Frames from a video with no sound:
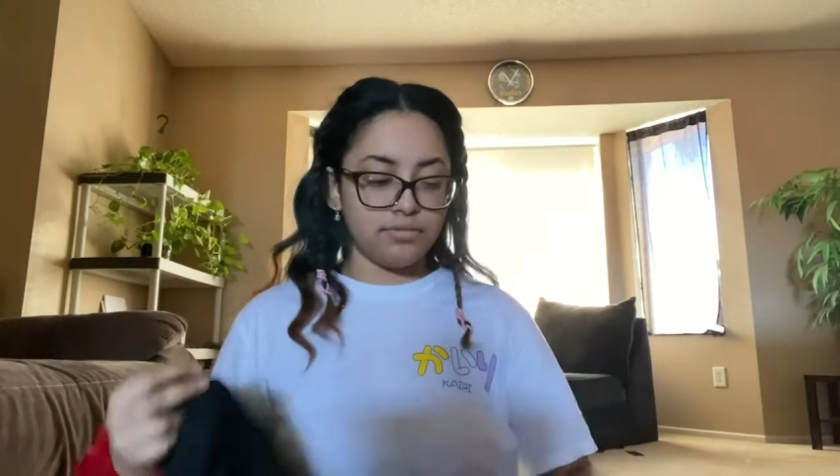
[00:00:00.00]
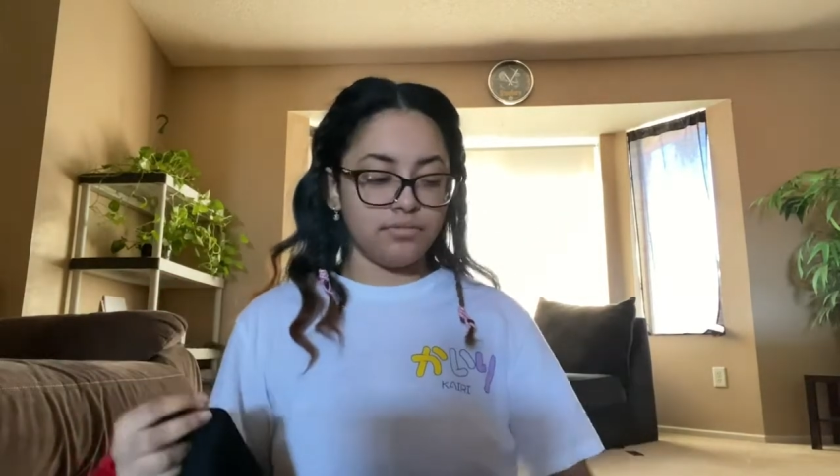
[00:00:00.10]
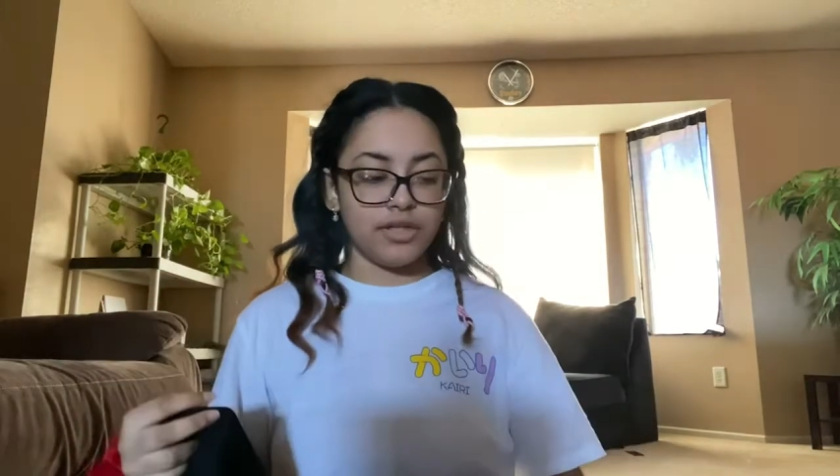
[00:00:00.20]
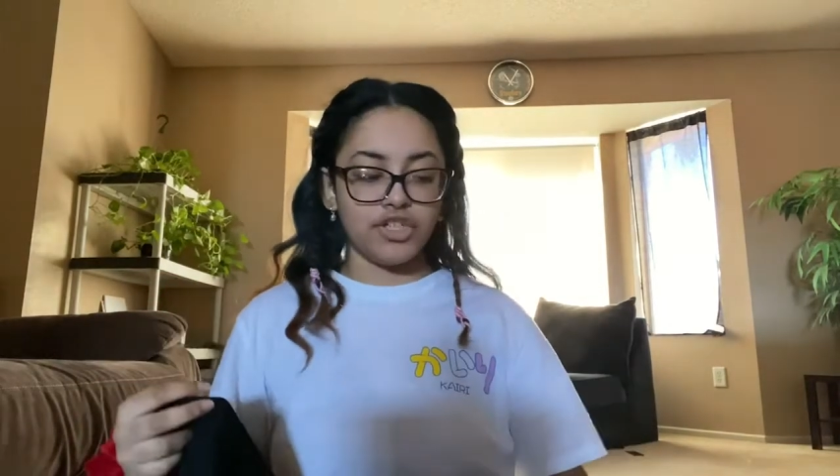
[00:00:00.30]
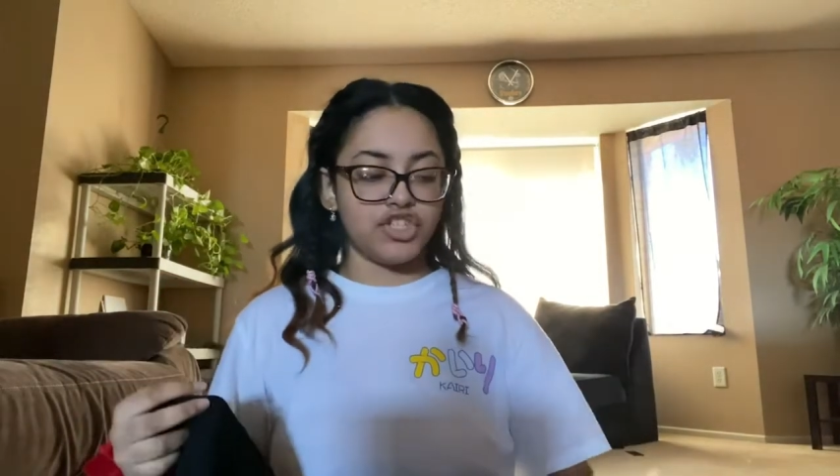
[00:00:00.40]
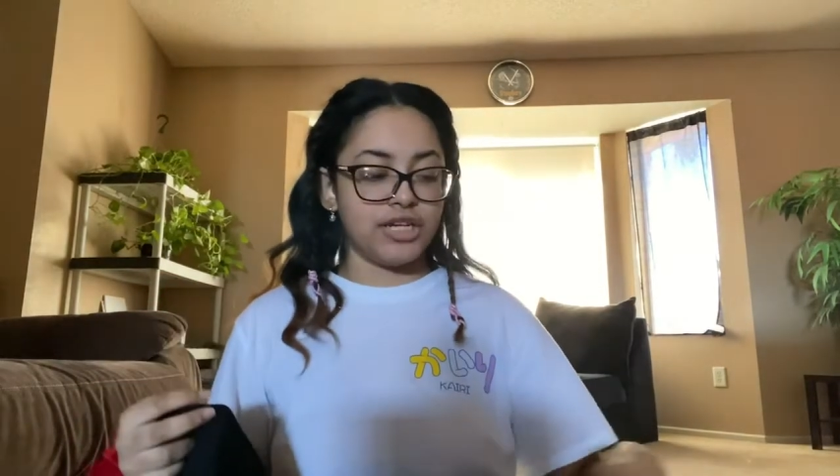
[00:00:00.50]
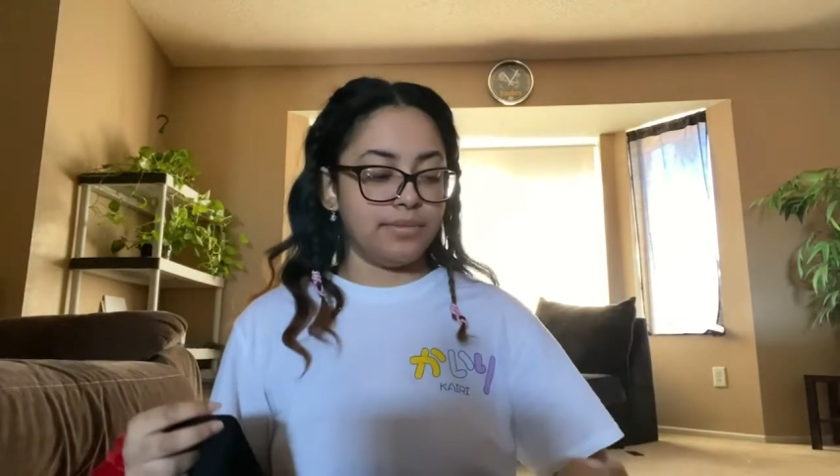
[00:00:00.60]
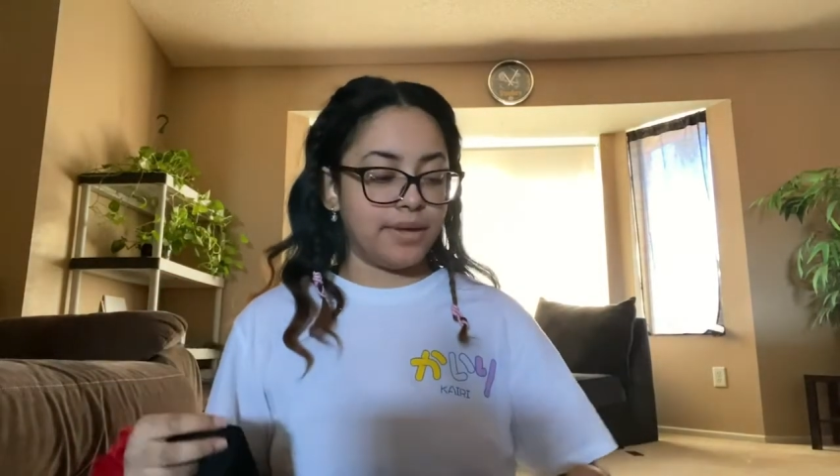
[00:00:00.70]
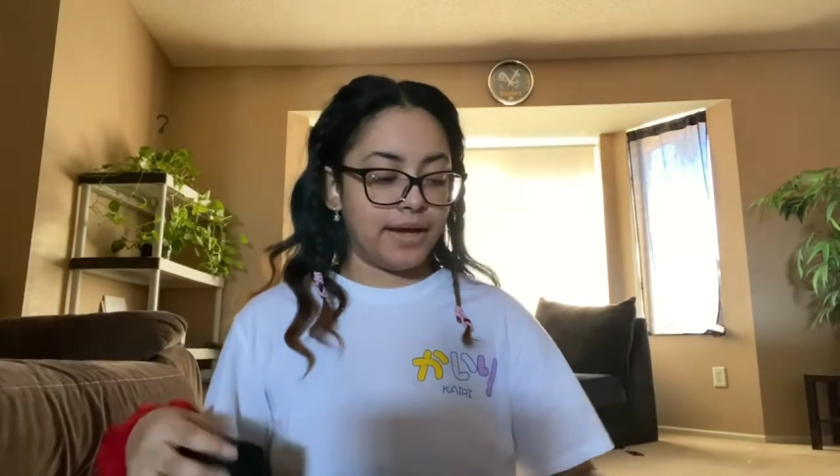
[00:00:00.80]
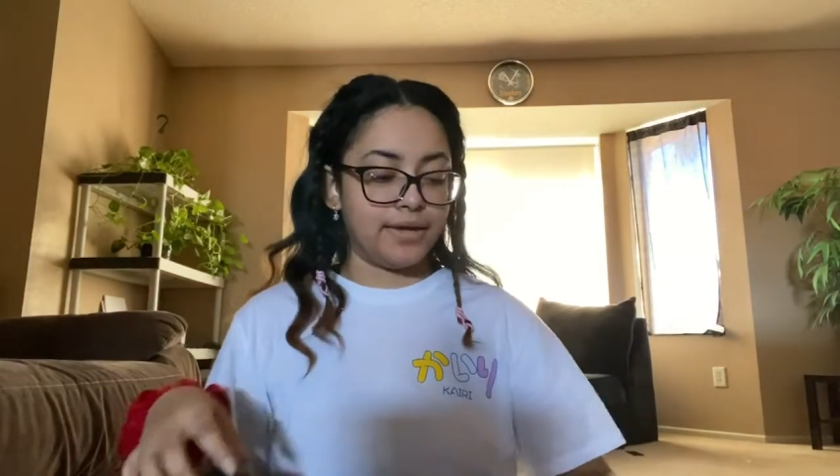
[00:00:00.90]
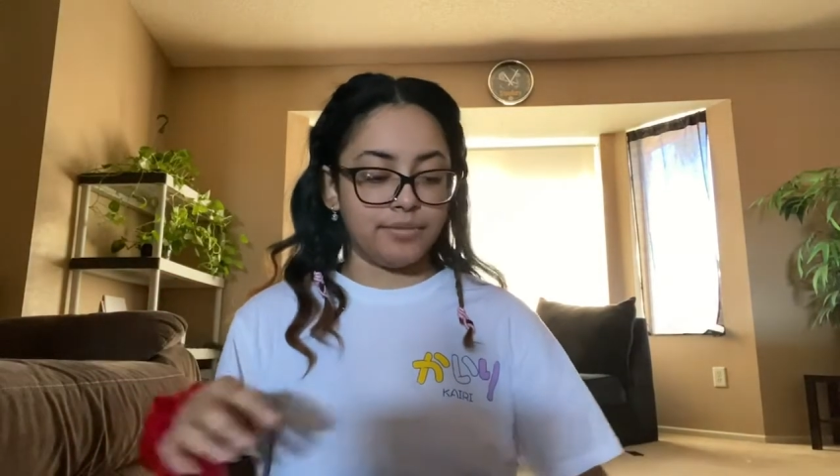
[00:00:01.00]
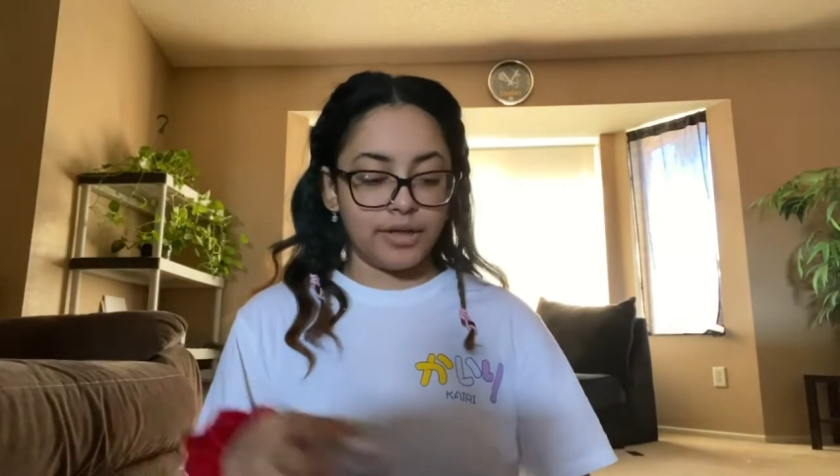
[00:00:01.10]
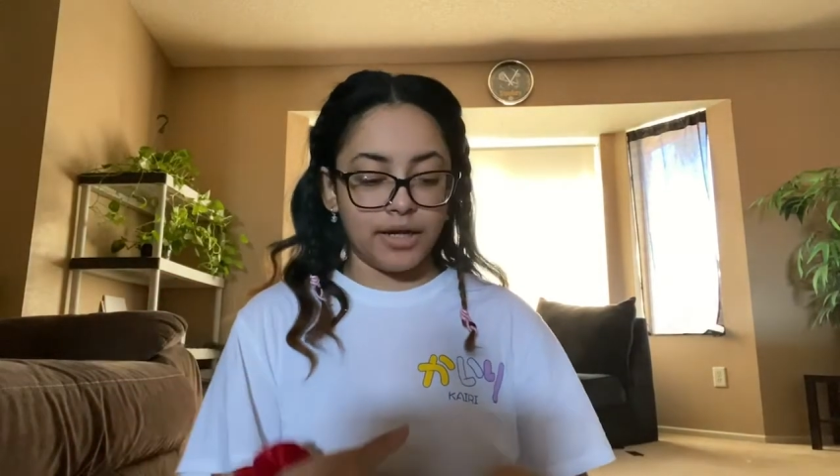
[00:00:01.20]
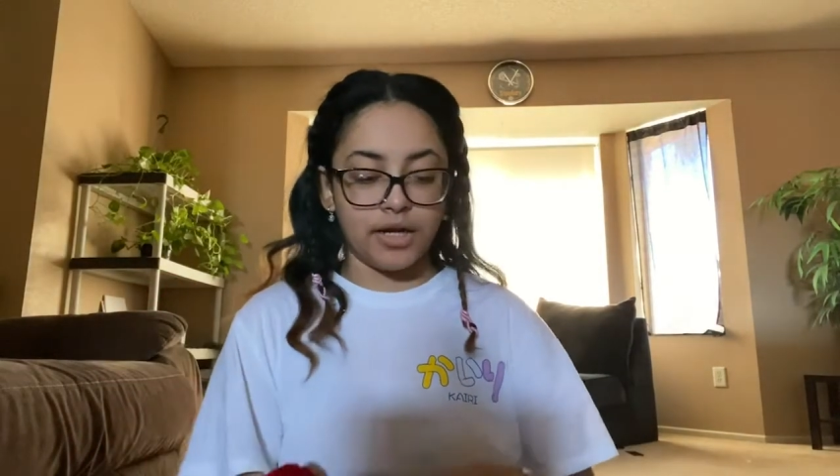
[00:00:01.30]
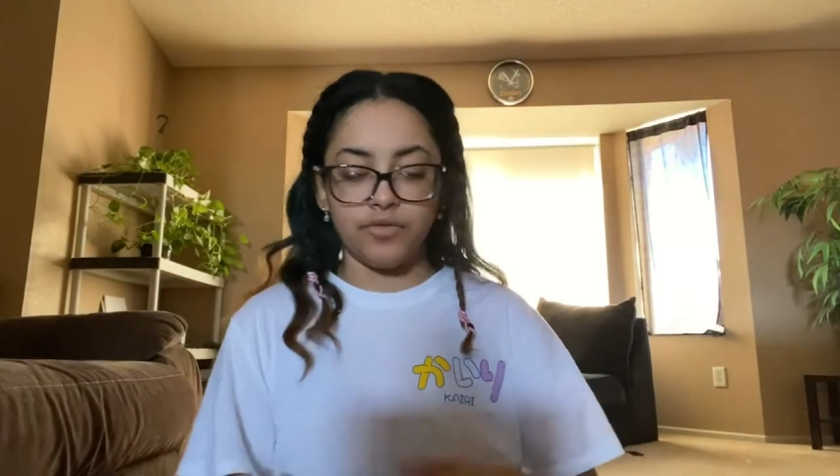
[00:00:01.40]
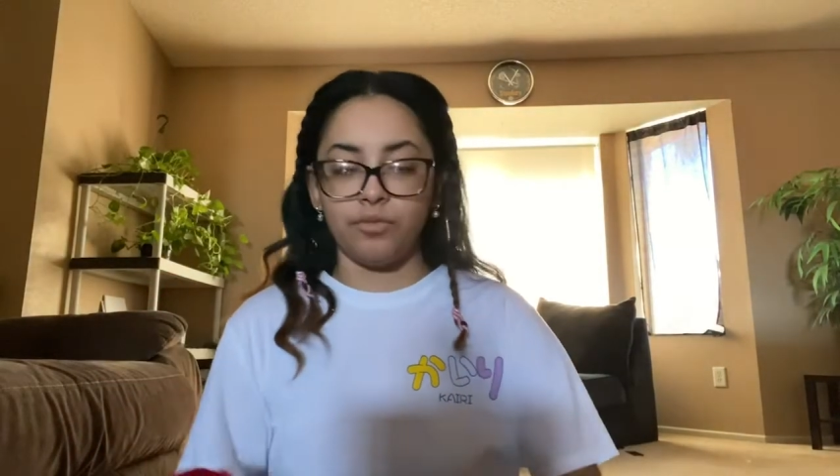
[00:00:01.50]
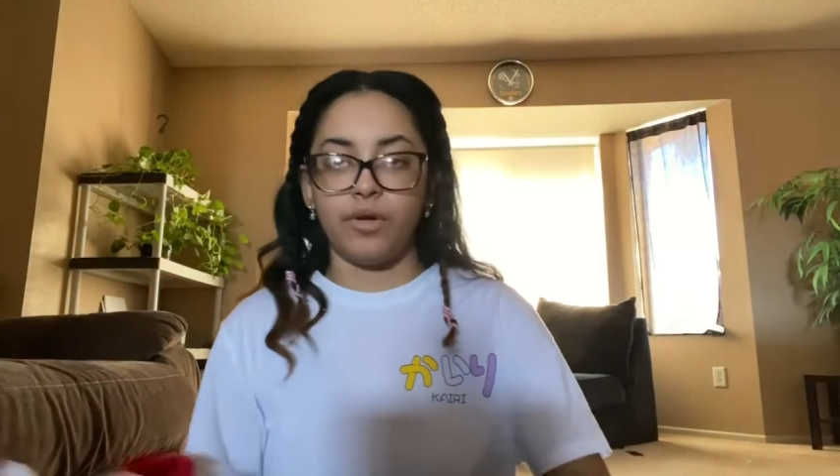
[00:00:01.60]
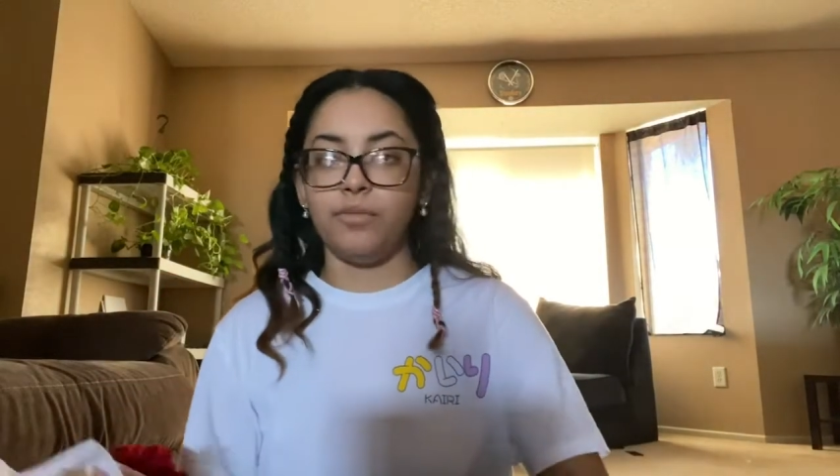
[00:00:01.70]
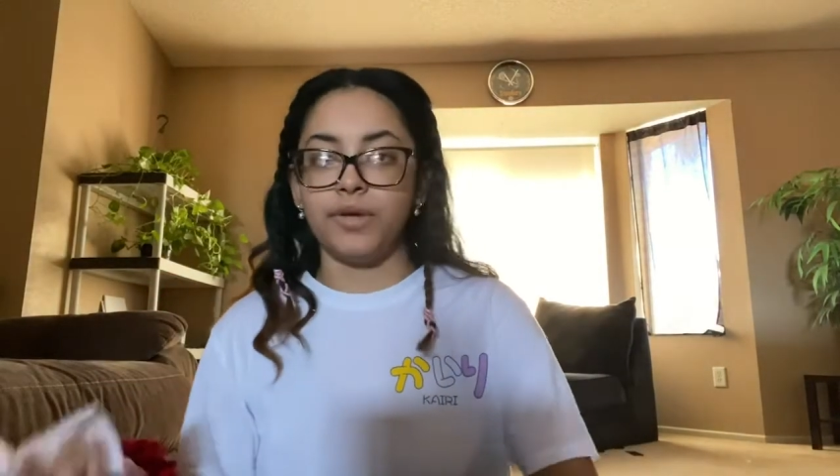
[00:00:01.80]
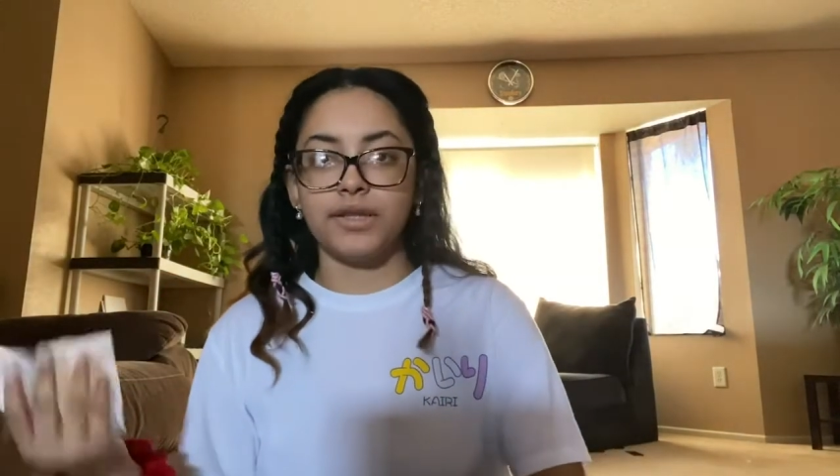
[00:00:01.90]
in a Shein bag, but I got it from Romwe.